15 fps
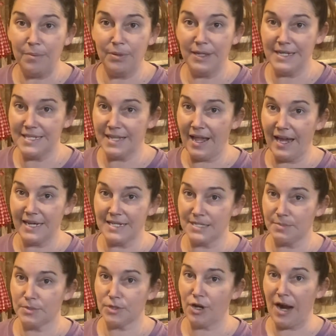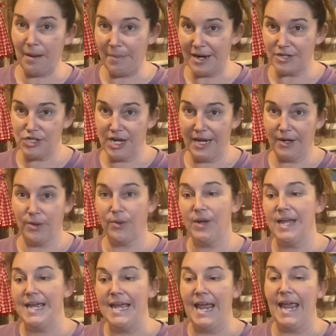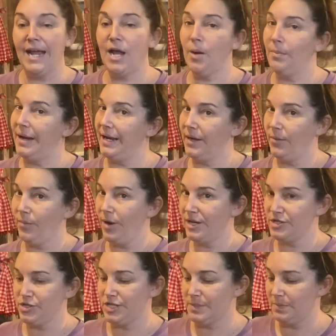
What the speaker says: please like and subscribe our channel and come back and watch us.